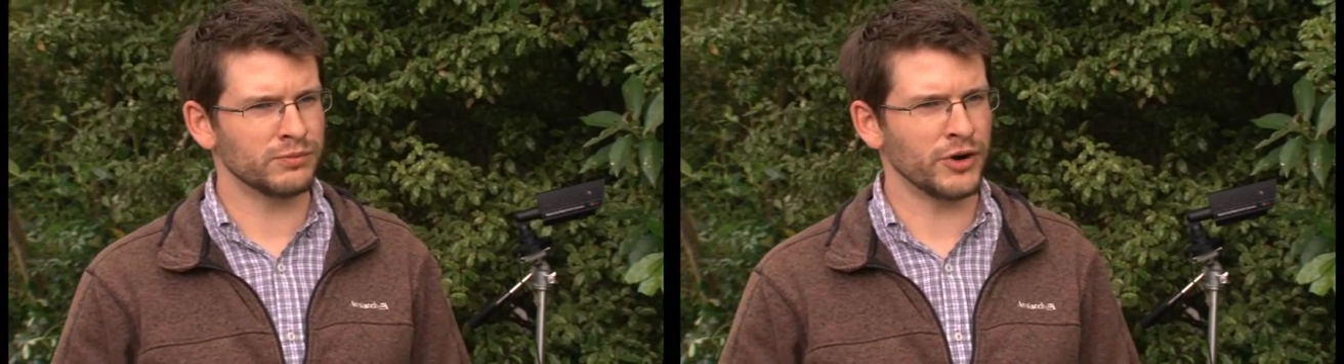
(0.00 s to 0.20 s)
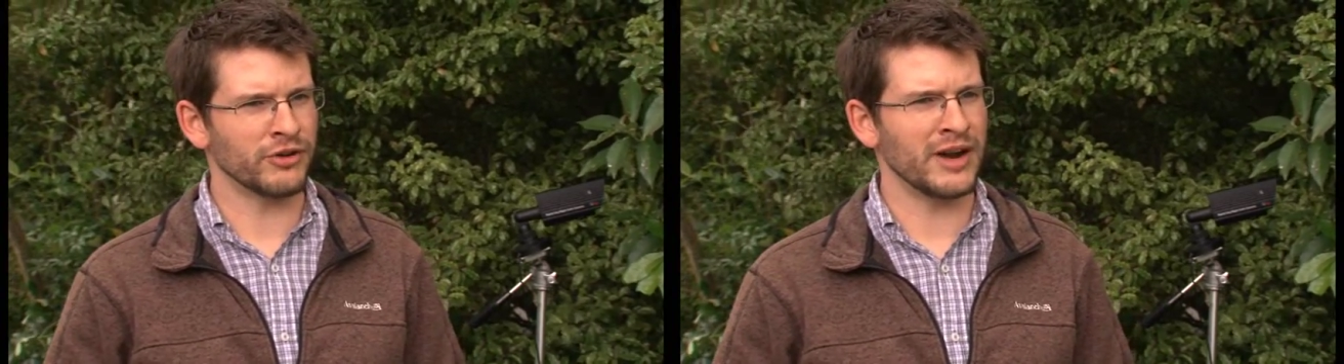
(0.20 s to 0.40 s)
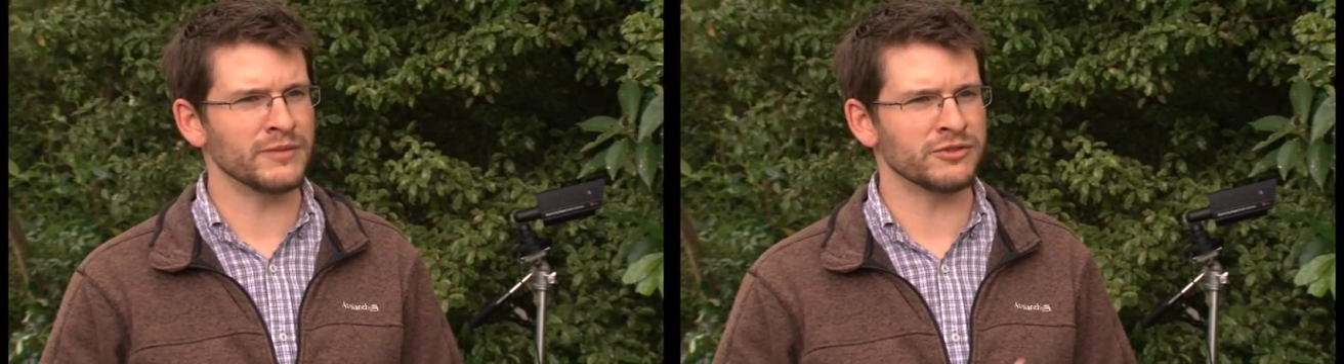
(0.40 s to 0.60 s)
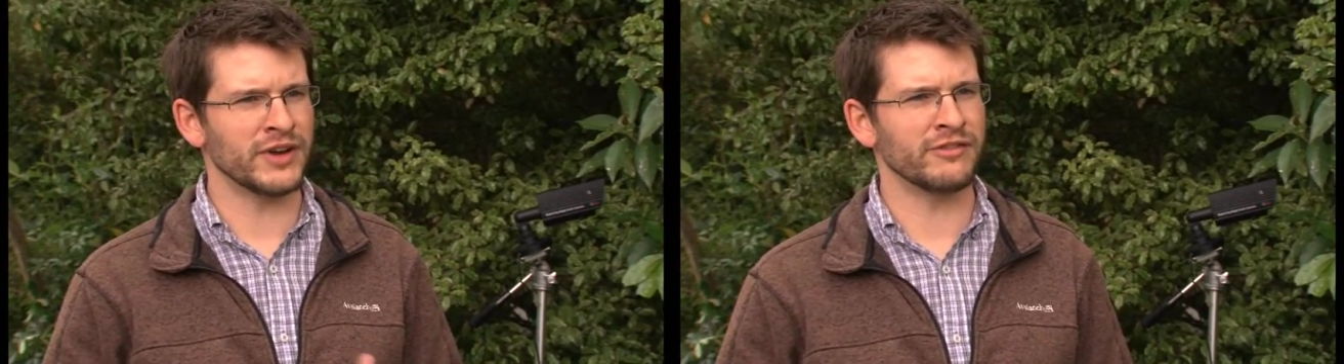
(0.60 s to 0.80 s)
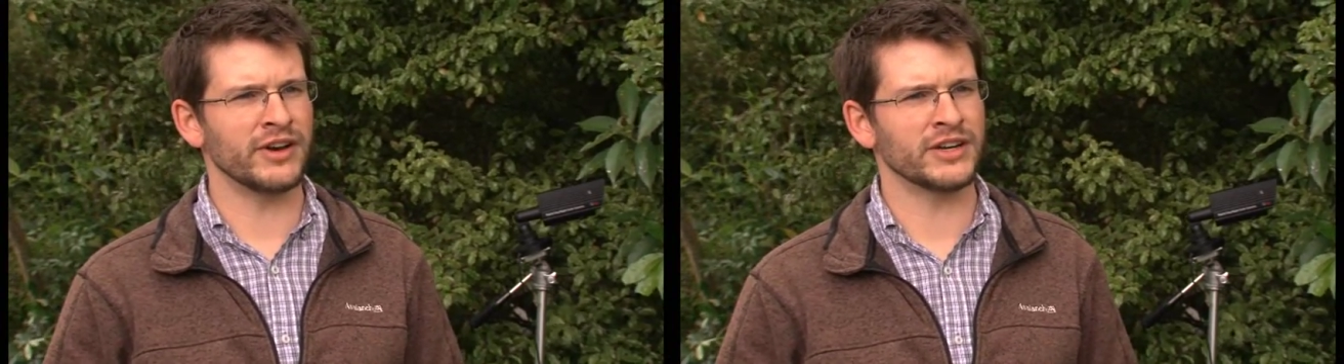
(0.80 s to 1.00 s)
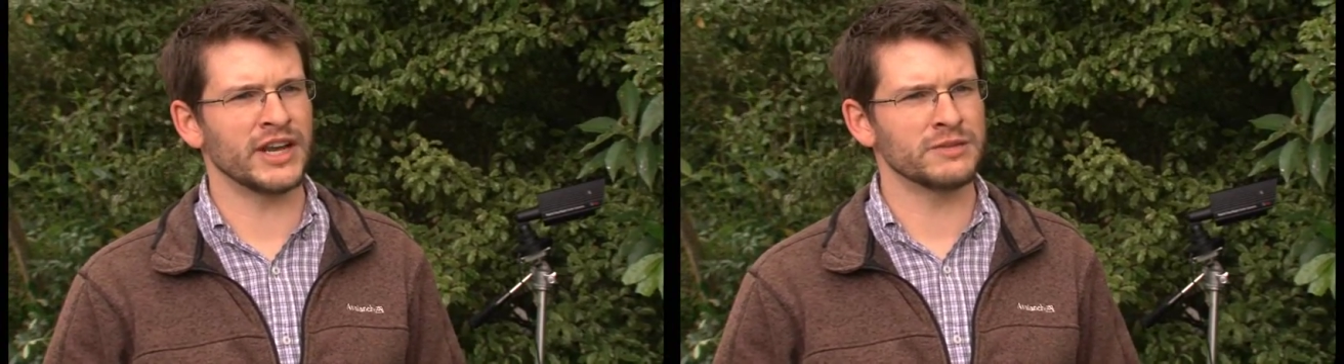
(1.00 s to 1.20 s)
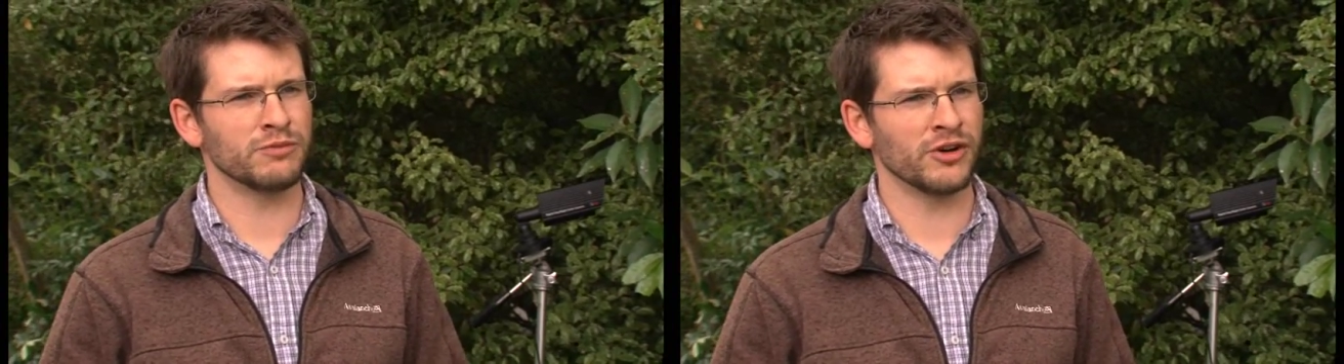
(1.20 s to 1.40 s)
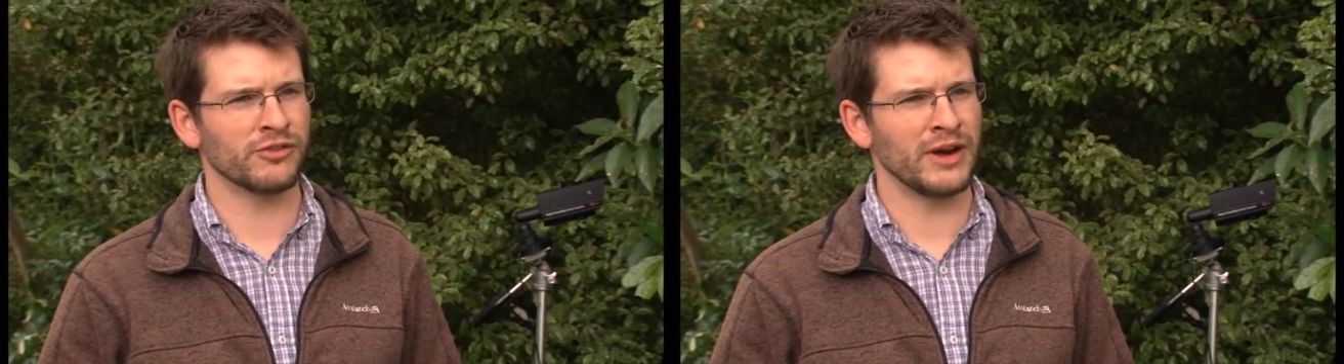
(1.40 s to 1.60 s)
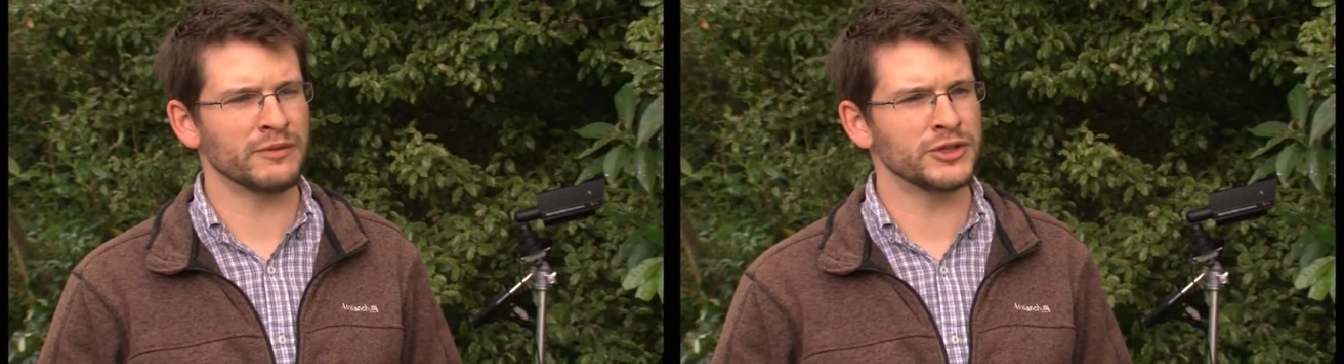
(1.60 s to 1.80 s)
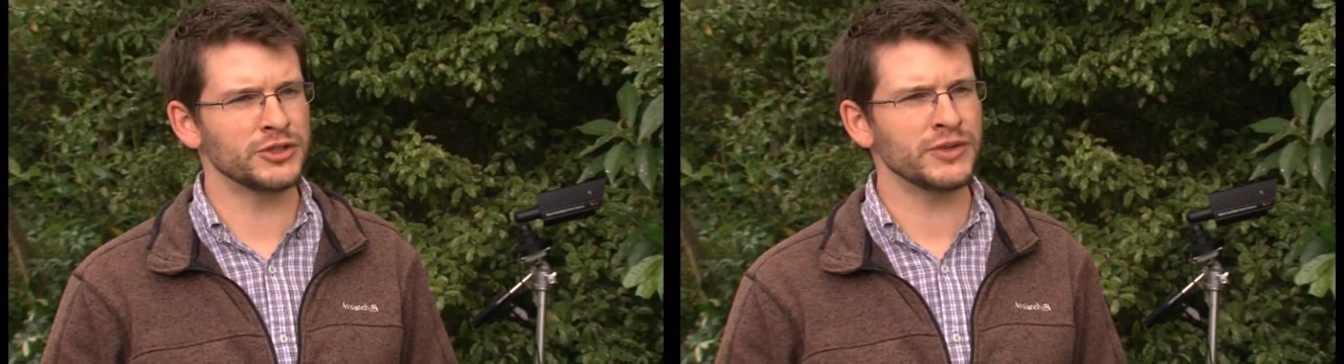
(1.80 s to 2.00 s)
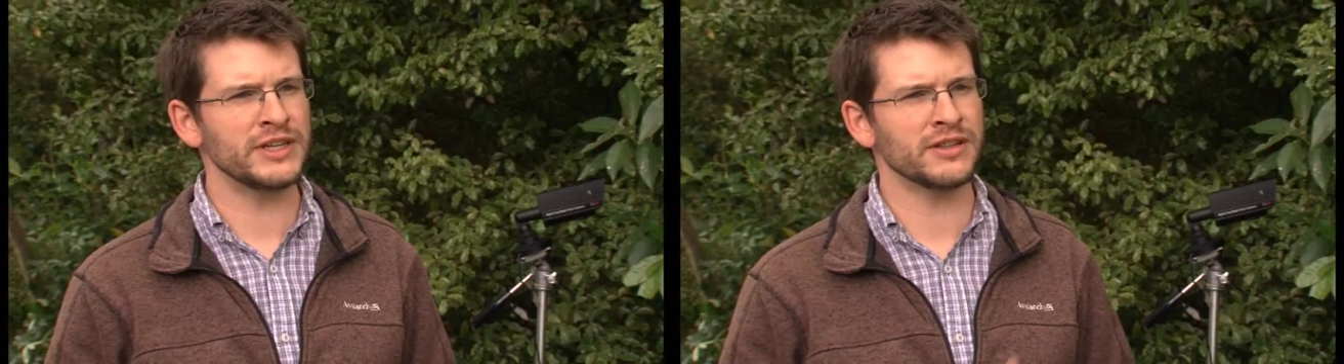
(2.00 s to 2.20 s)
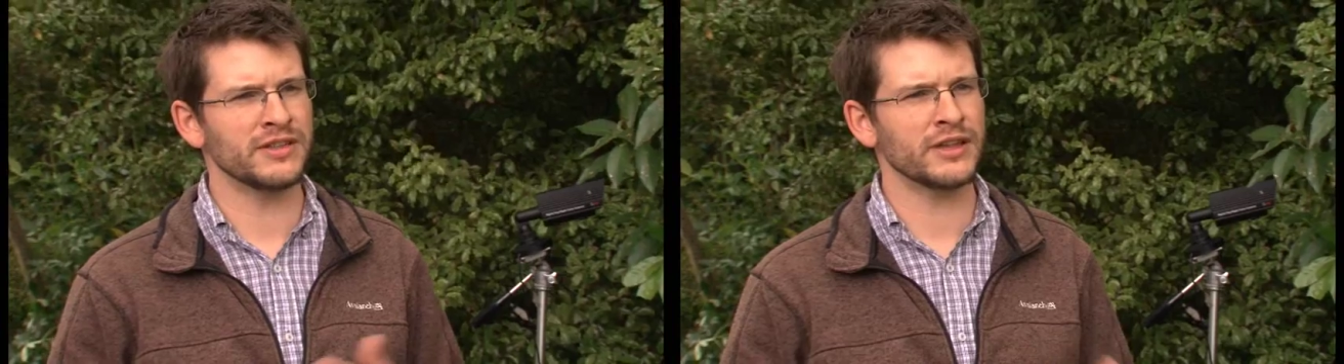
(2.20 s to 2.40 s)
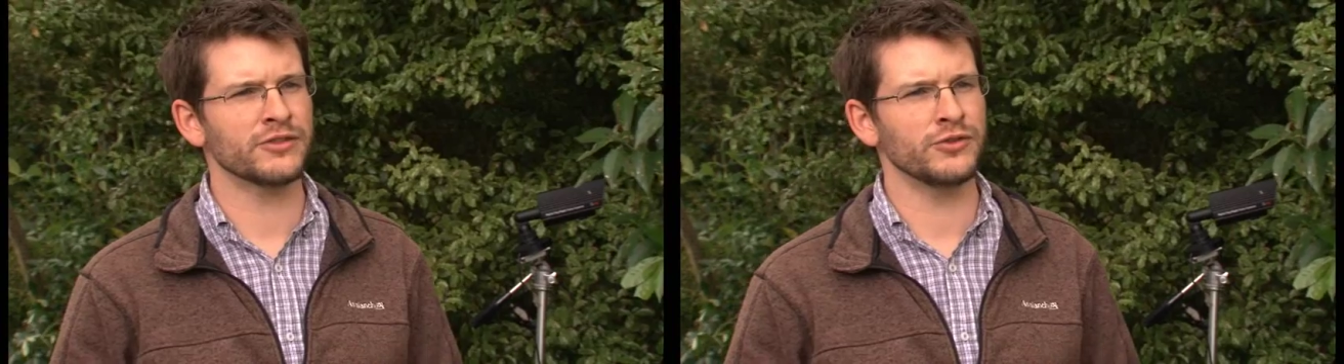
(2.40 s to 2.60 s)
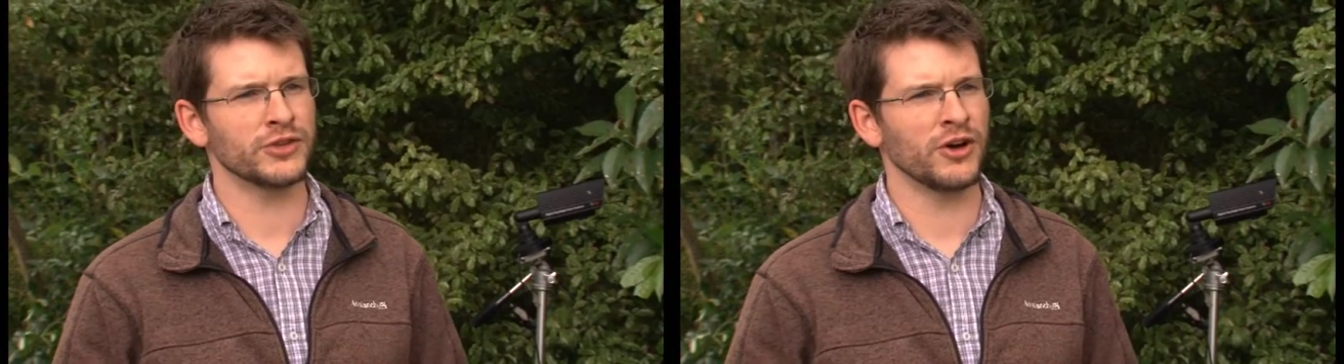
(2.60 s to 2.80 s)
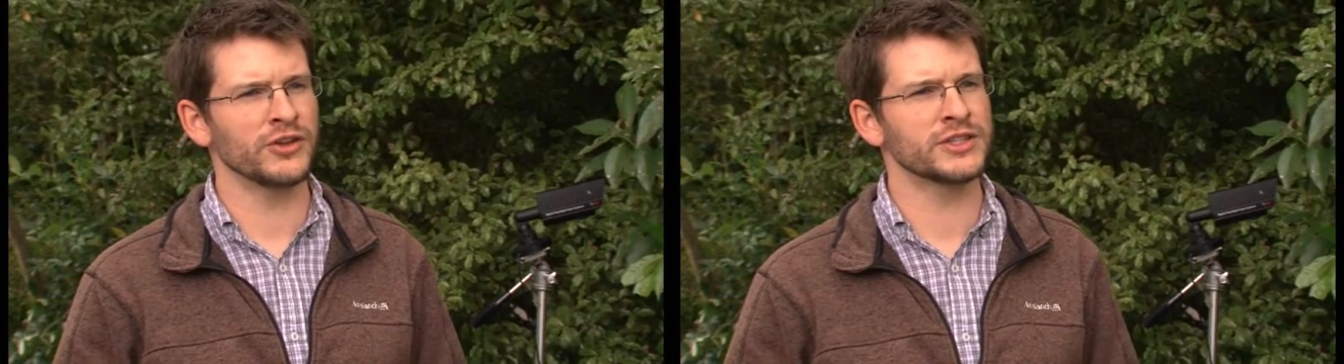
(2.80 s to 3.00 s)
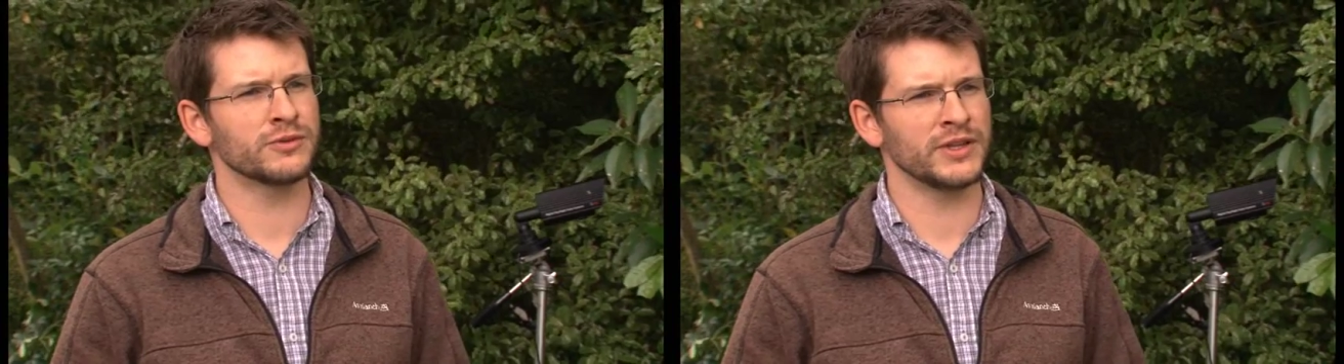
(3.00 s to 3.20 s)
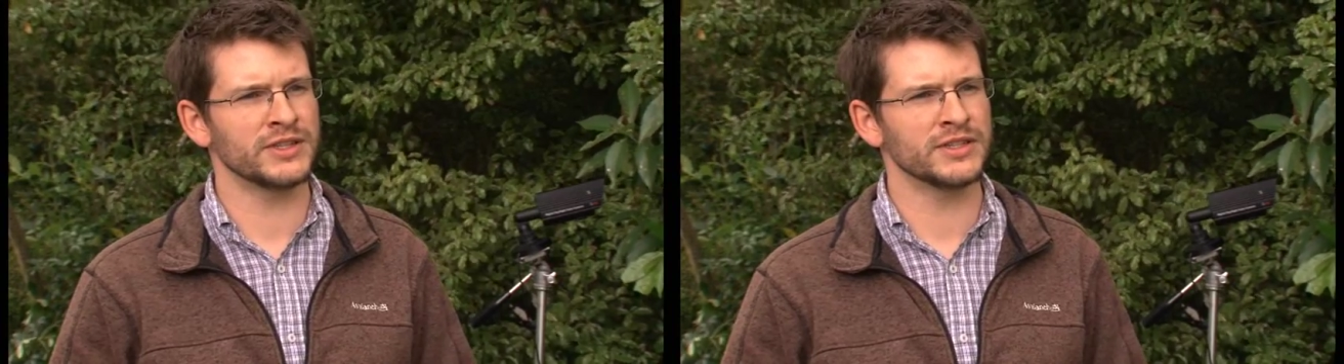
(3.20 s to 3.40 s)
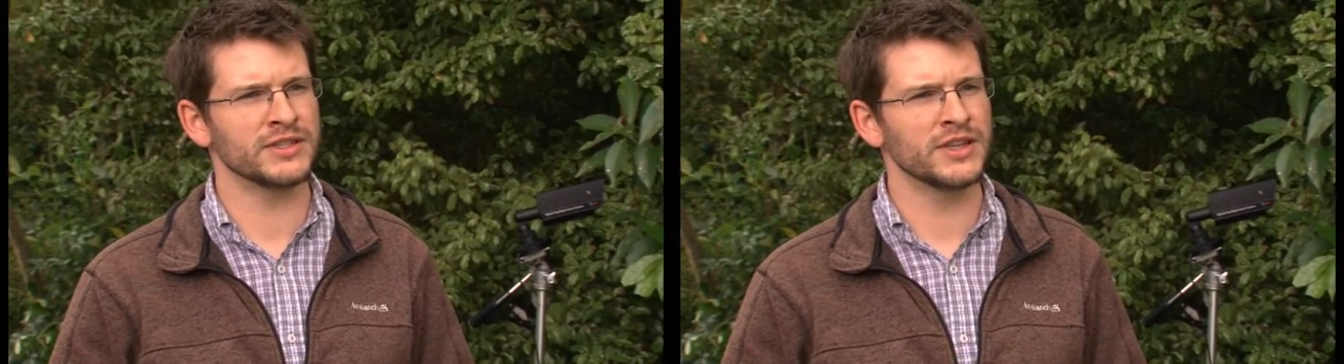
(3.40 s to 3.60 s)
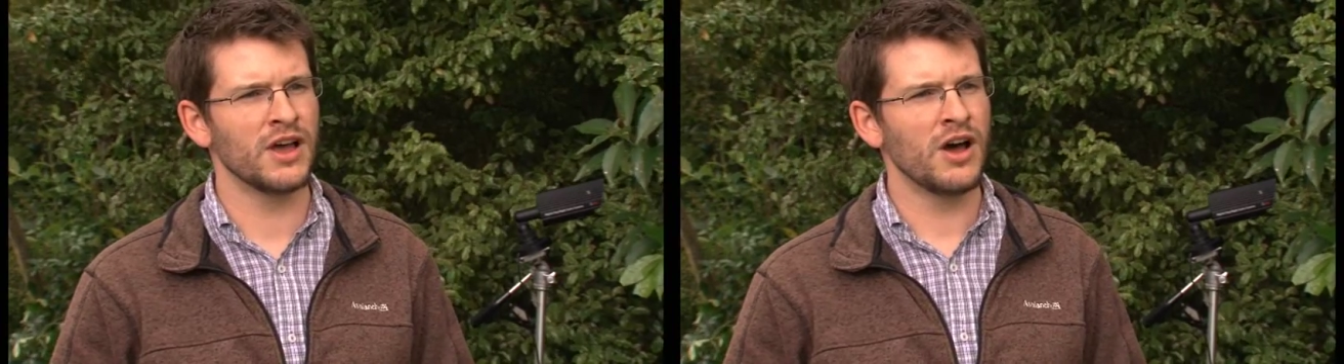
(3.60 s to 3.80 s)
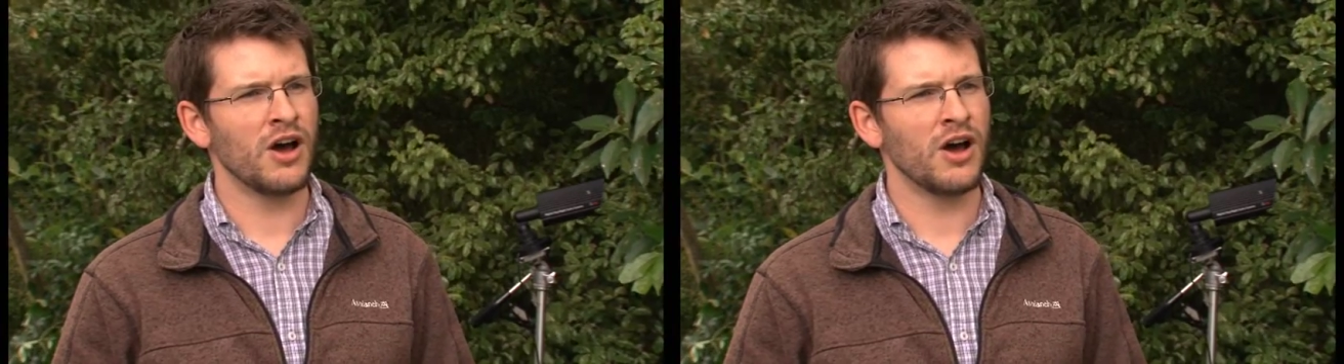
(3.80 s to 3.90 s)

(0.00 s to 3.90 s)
programs or rat eradication programs, we do need to think through the consequences